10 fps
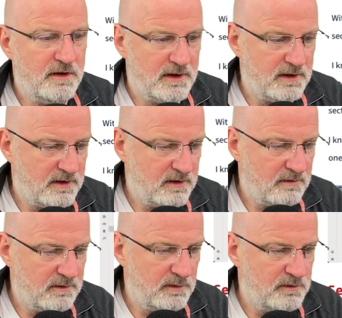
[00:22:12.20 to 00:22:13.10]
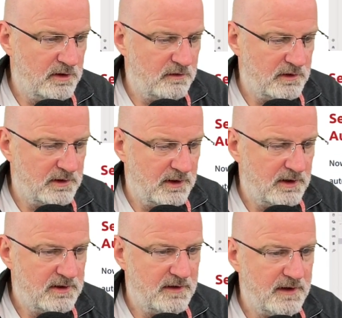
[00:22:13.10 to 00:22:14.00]
I think we've done everything
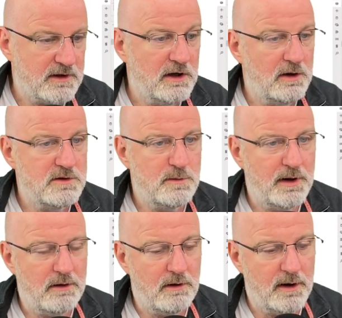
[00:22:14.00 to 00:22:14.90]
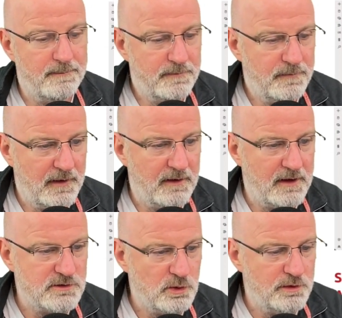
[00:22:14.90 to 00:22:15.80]
there. Yeah, that concludes the Power App.
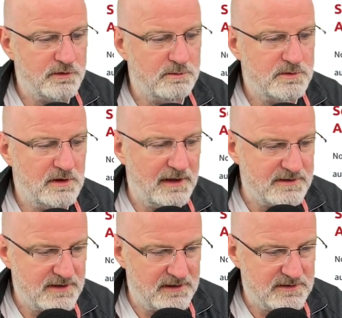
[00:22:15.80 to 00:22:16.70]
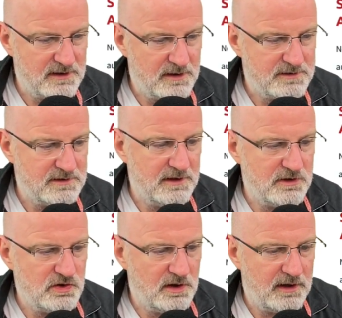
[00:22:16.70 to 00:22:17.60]
Now that's awesome. So let's get started and
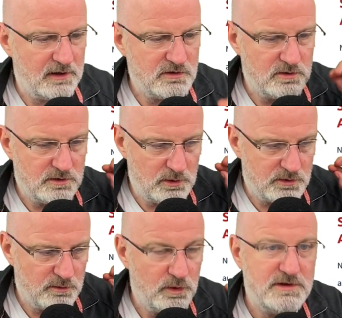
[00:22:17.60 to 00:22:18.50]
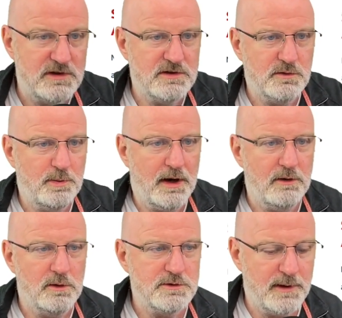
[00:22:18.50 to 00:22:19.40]
let's show you how to do some whizzy stuff with
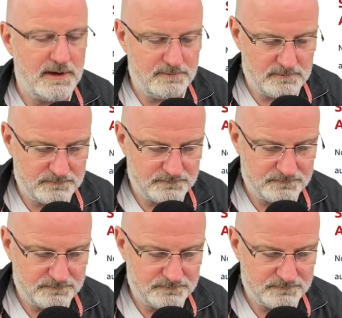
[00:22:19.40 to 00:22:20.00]
Power Automate.